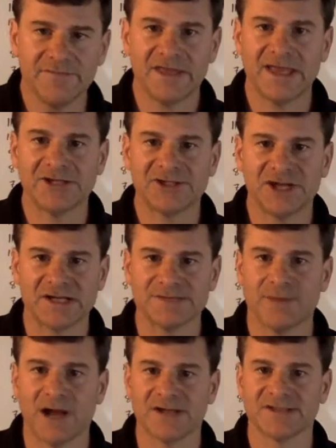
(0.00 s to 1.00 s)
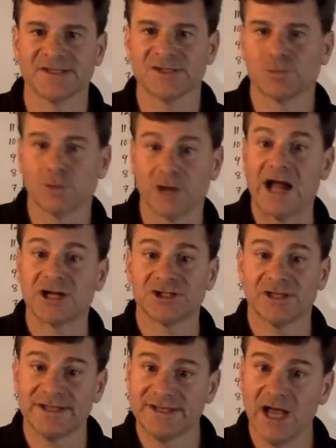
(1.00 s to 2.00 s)
of the HX minuses were
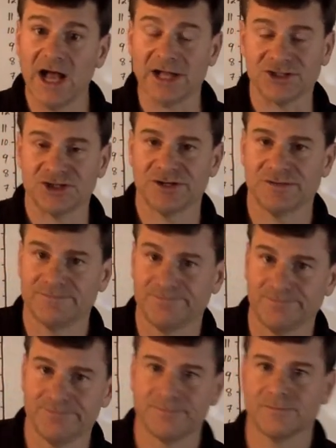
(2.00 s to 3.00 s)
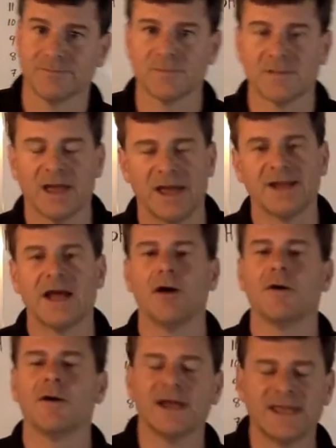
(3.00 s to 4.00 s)
actually touched. Okay,
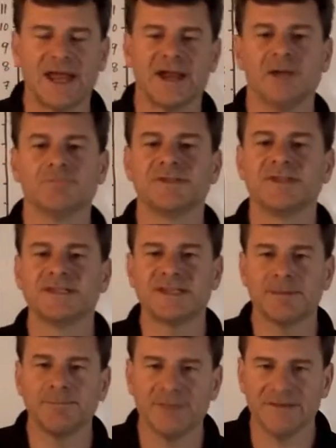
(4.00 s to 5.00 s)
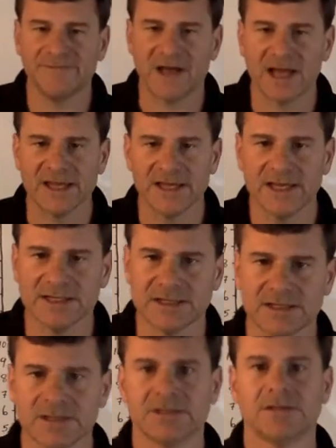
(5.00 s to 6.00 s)
now again, I'm simplifying
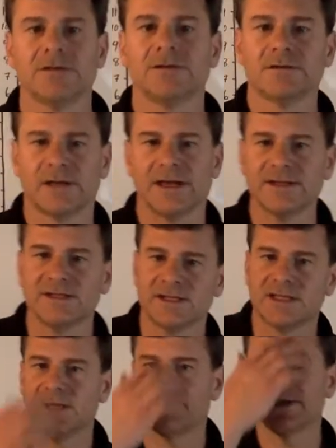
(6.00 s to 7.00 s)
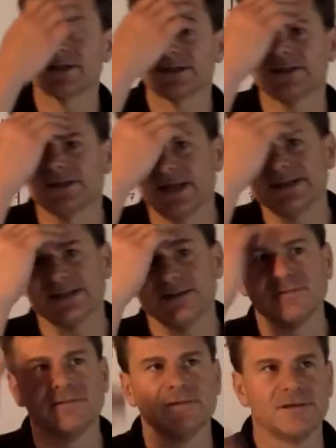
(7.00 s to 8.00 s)
it, okay, to keep this nice and